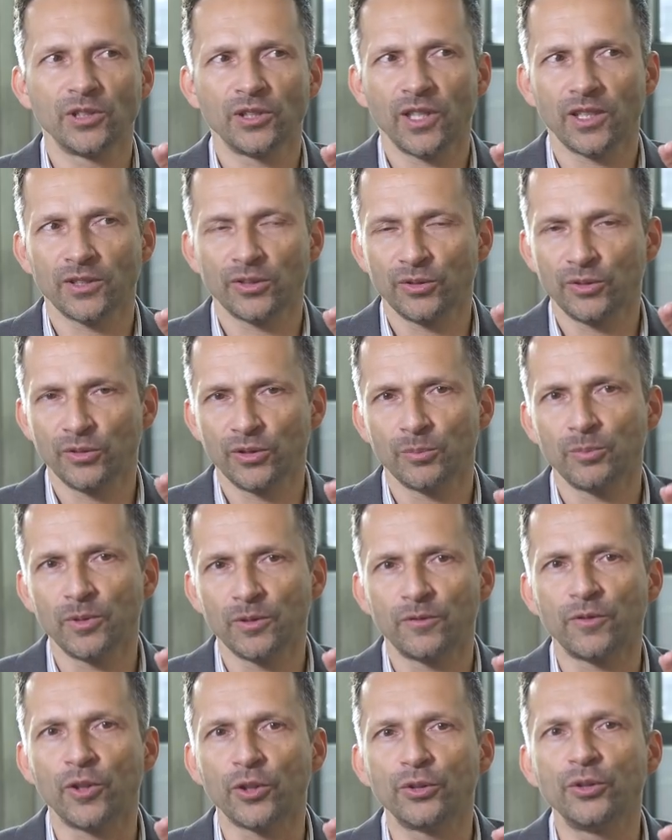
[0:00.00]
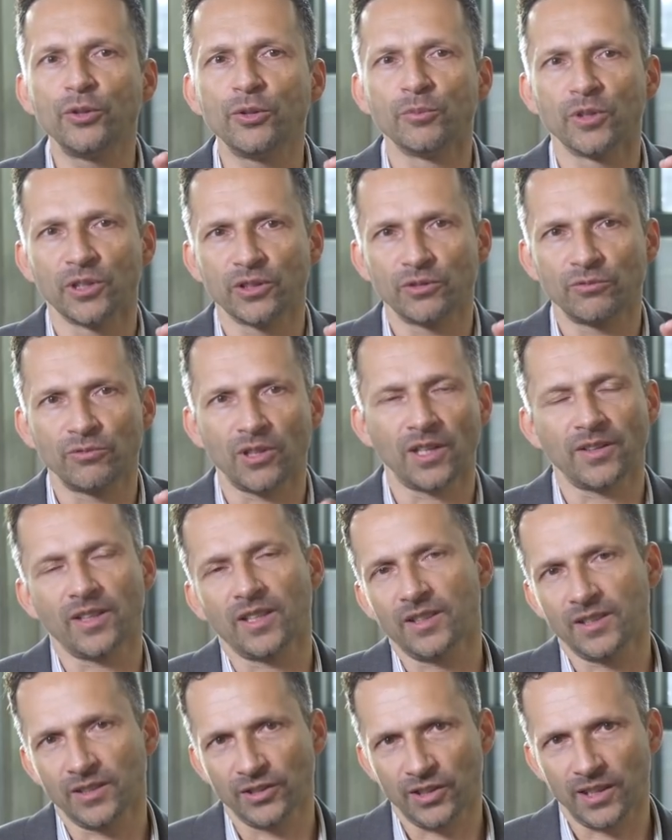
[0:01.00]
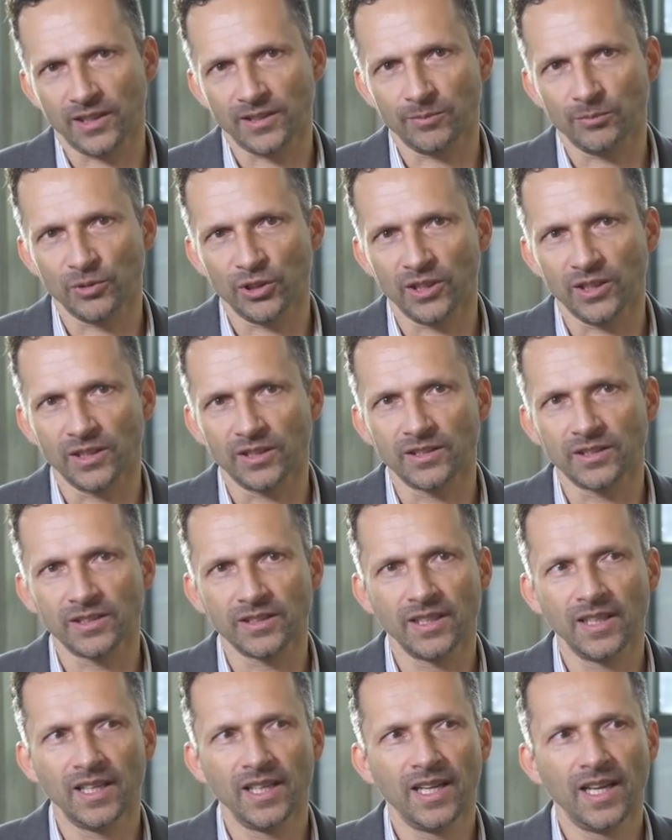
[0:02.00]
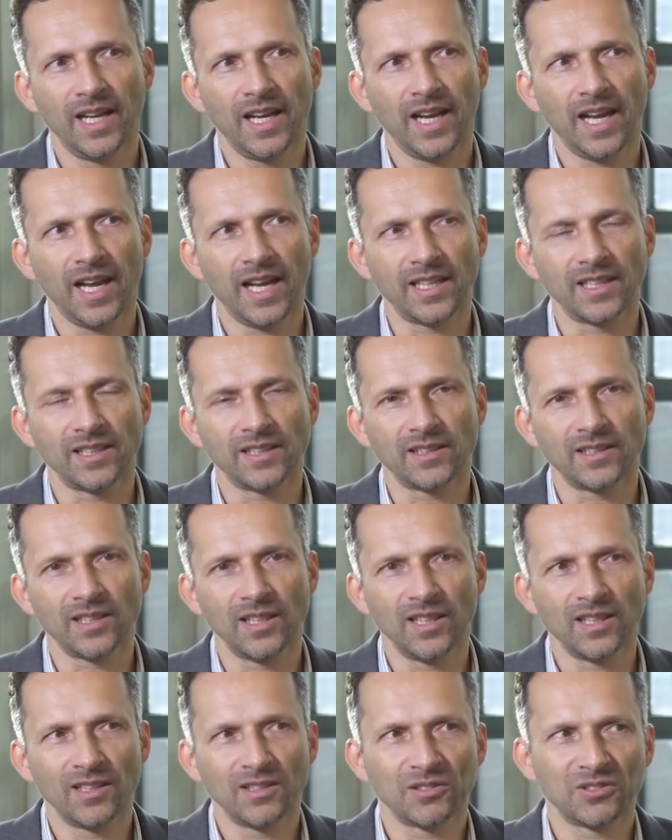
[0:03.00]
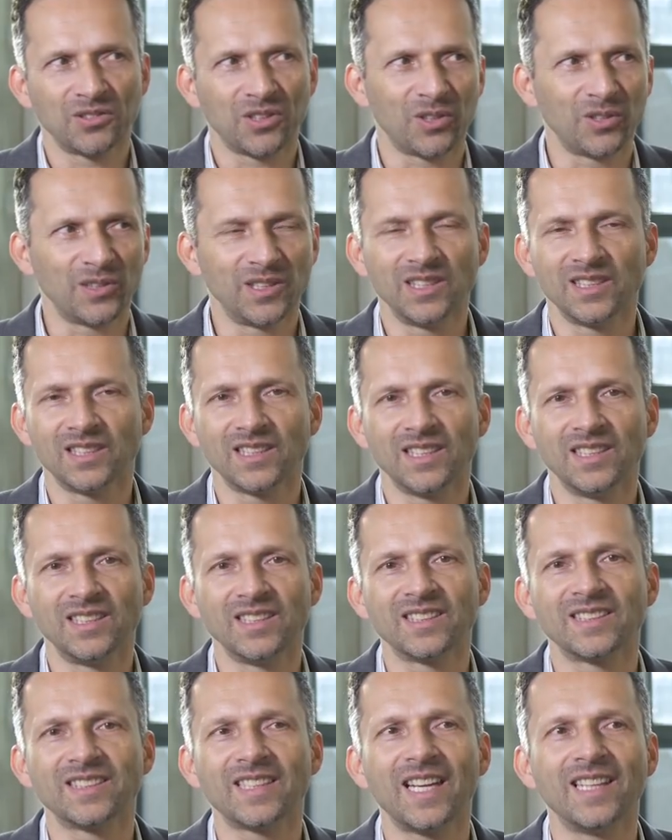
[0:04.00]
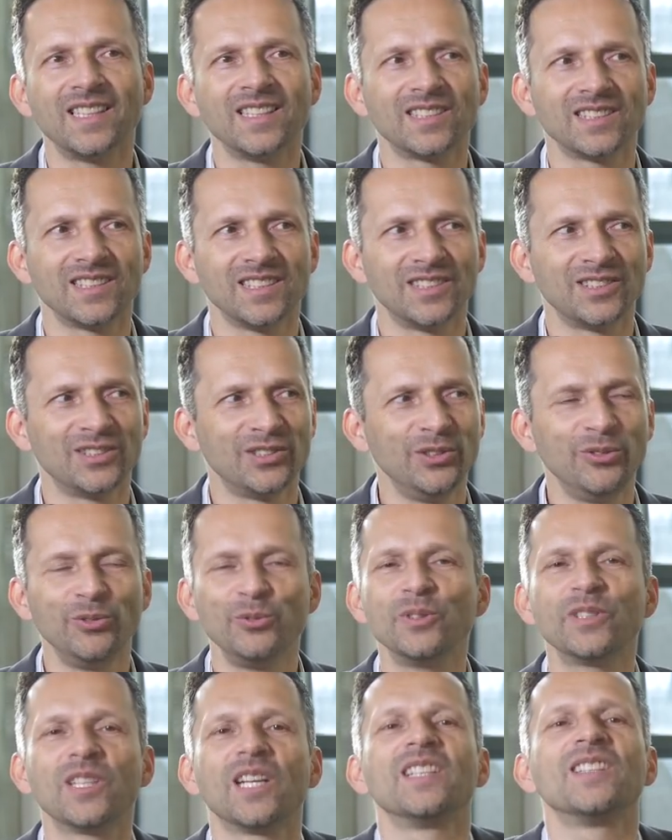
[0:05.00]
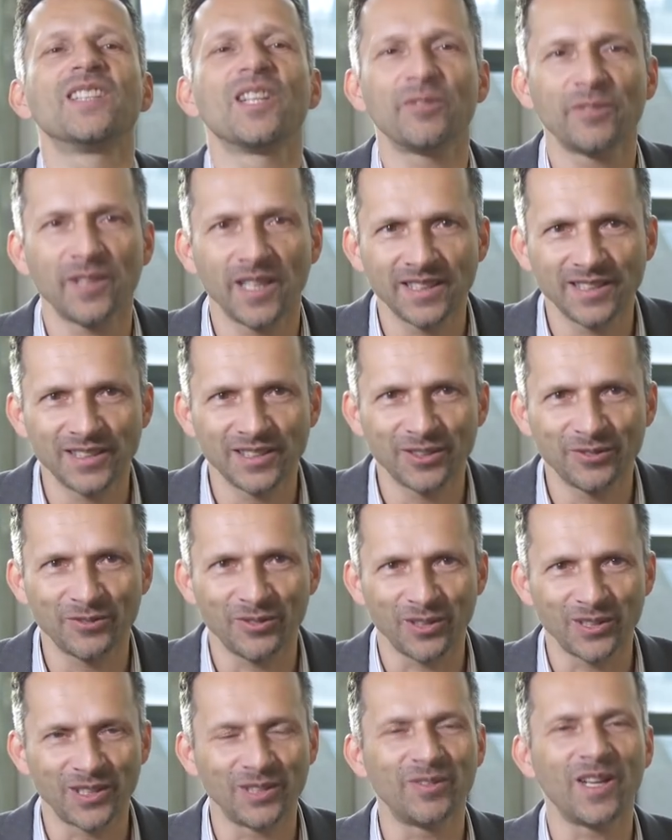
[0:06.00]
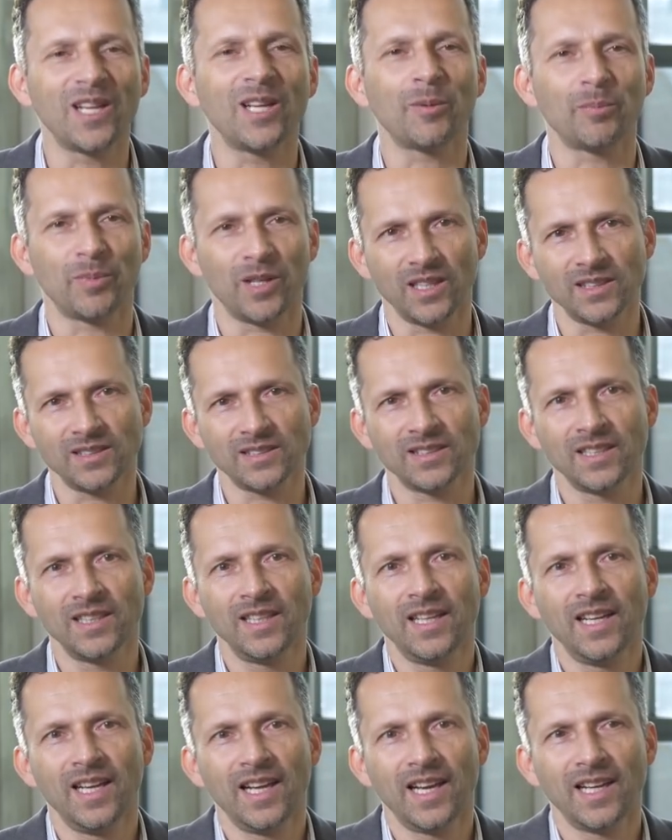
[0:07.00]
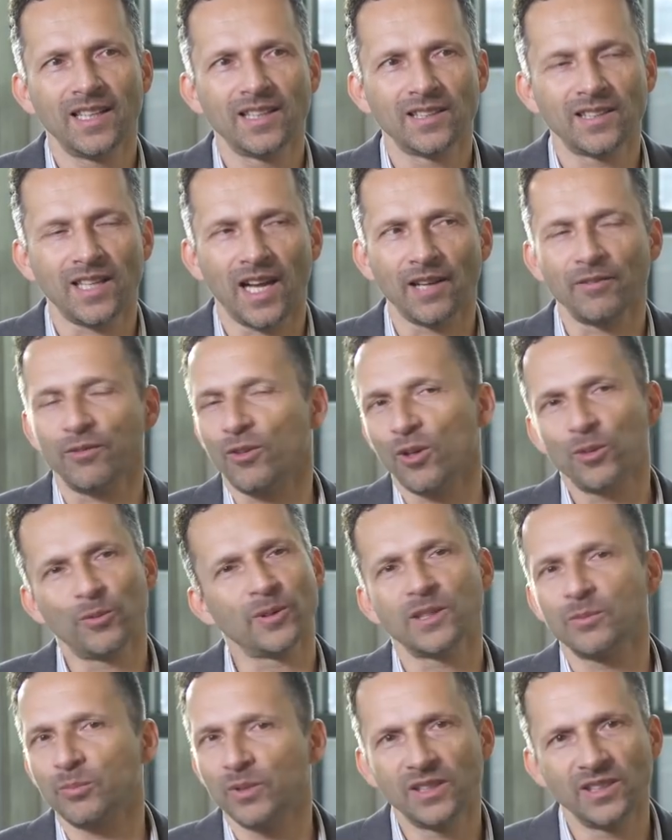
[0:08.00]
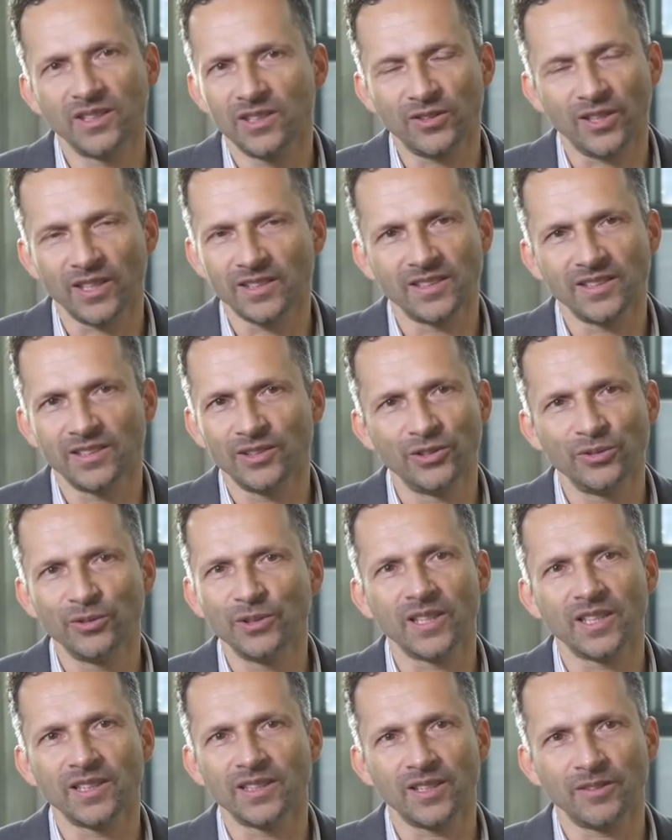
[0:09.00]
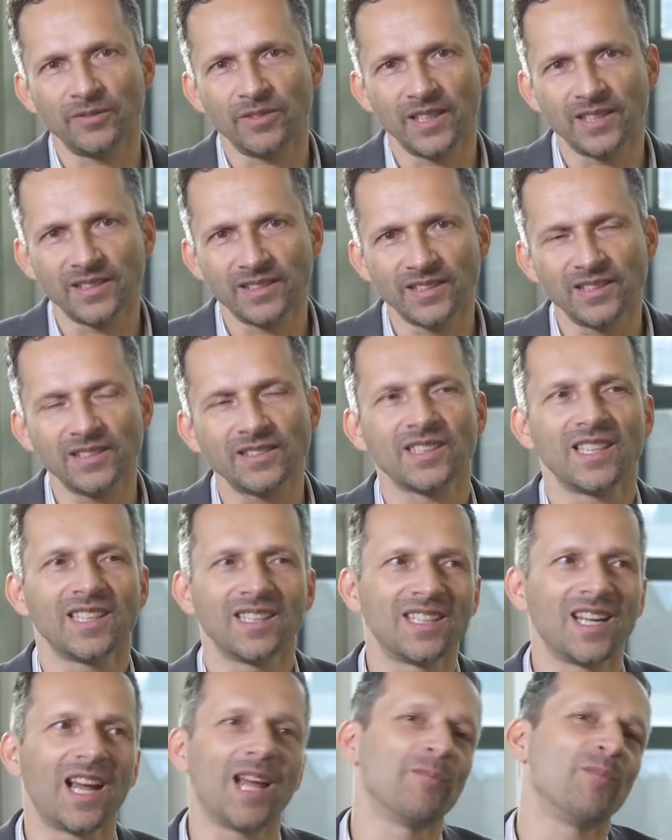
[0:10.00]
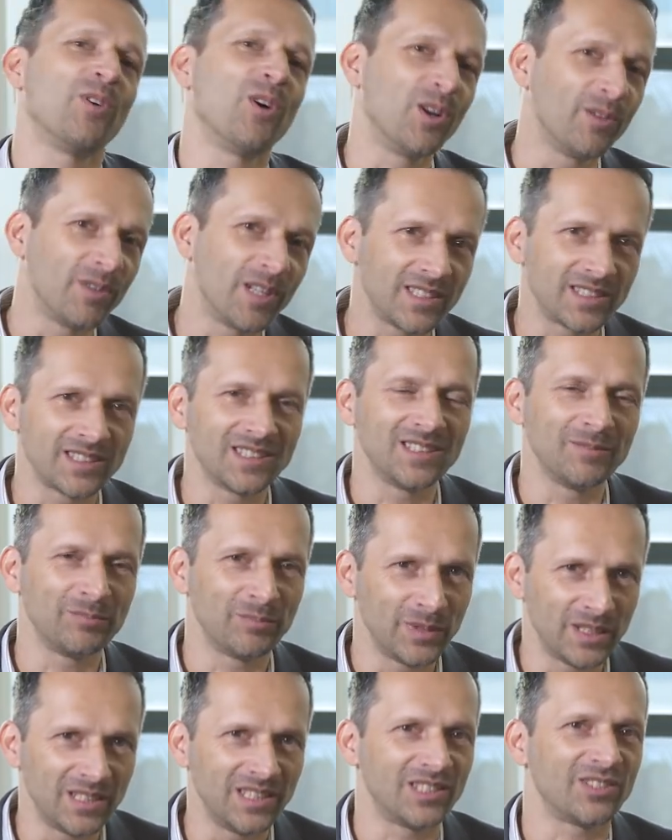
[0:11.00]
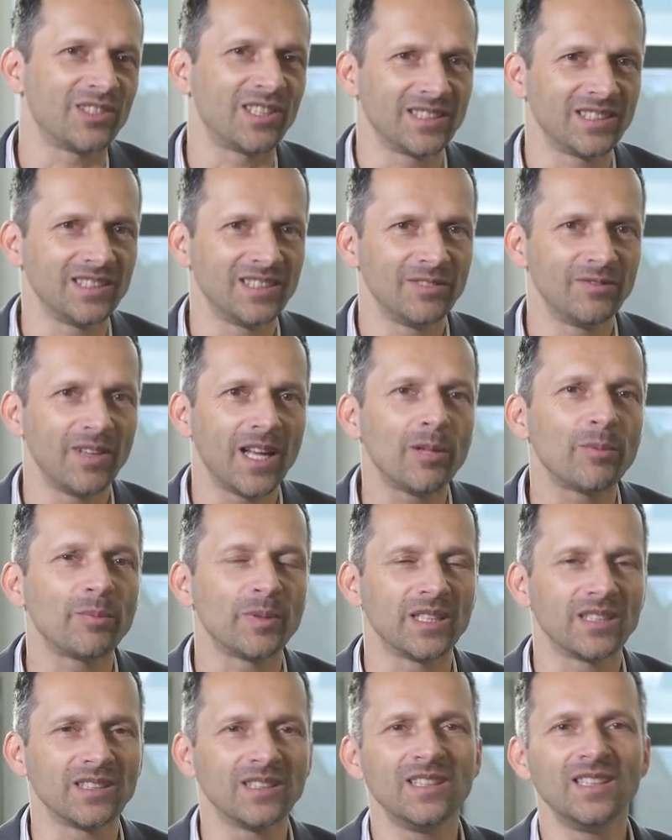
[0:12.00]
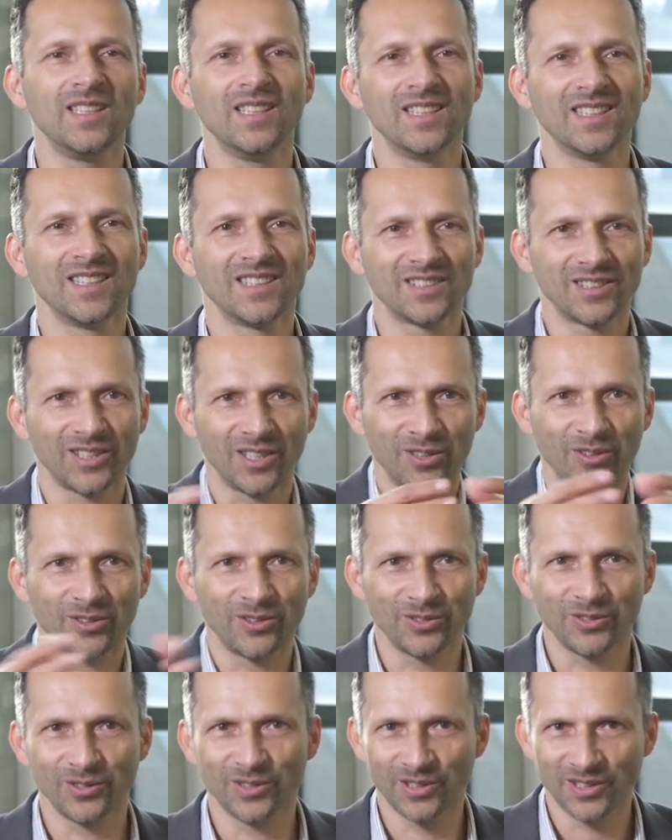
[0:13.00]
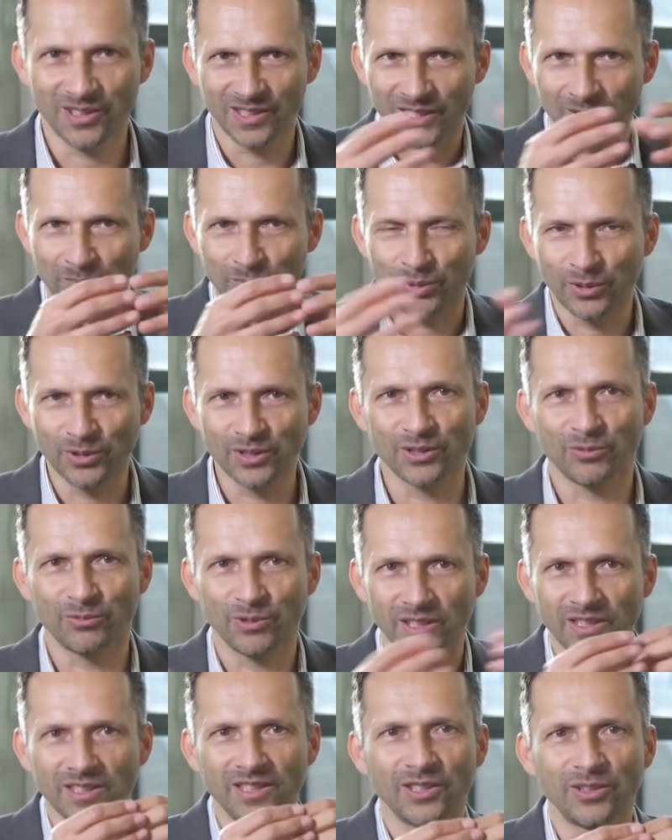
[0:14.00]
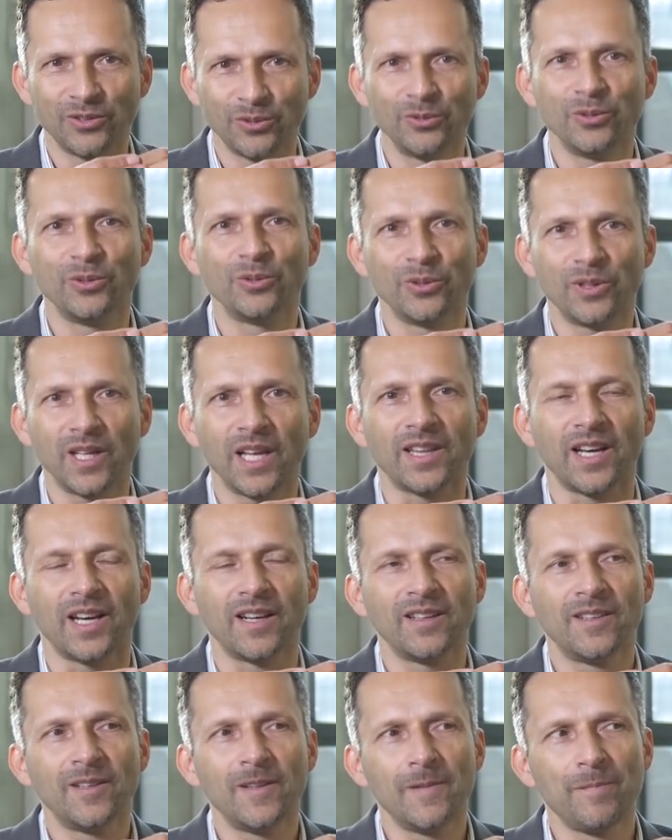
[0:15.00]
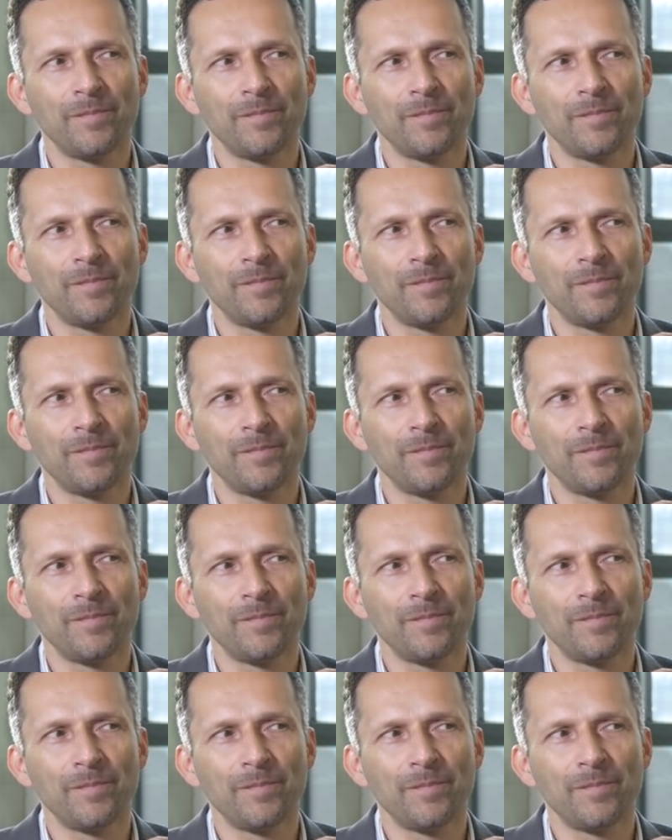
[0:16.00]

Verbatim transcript: which are suitable for humans rather than just machines. And so in a, in a sense, it's user interfaces for developers, and I've always been interested in user interfaces, and I'm always been interested in developing, so that puts really the two together.